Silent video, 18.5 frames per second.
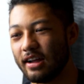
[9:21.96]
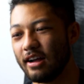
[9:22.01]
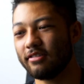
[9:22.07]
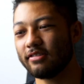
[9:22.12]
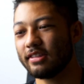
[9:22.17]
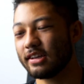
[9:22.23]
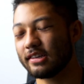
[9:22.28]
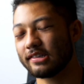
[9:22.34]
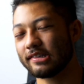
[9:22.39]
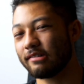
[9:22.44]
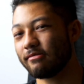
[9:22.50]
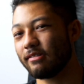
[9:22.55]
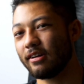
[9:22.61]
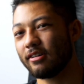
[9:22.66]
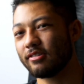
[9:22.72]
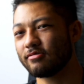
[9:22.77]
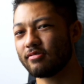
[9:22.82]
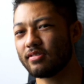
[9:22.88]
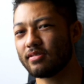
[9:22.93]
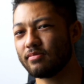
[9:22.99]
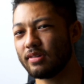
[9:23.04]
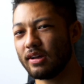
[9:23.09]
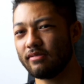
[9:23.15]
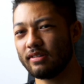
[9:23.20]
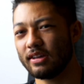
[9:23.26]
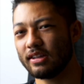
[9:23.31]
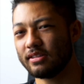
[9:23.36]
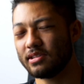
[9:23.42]
I don't think it's the rarest one, but I
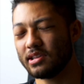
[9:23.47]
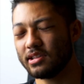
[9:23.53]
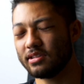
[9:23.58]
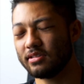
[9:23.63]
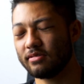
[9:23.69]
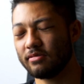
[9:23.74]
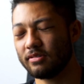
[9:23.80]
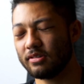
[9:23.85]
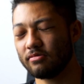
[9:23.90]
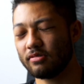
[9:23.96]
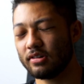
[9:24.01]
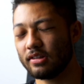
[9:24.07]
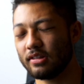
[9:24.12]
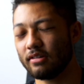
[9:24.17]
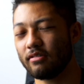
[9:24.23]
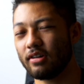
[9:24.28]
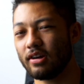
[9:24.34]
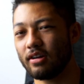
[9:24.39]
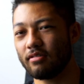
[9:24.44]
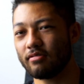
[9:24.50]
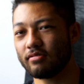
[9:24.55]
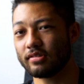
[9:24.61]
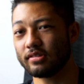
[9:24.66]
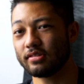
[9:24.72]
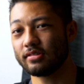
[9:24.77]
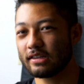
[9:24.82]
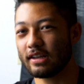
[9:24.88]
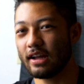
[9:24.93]
mean, it's one of the rarer
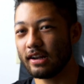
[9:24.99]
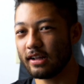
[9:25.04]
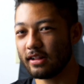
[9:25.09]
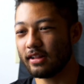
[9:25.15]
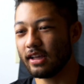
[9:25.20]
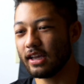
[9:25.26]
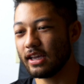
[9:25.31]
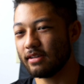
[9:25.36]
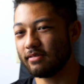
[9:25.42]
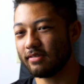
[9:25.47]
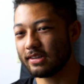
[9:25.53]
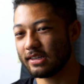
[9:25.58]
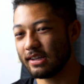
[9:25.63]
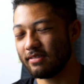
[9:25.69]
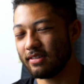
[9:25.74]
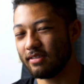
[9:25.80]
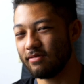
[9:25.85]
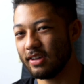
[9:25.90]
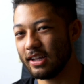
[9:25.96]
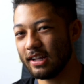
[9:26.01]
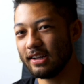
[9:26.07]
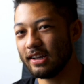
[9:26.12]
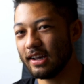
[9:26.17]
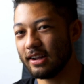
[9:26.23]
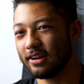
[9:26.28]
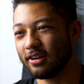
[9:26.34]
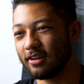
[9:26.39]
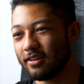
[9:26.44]
ones. It's kind of lame because I'm the
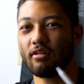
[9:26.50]
mediator.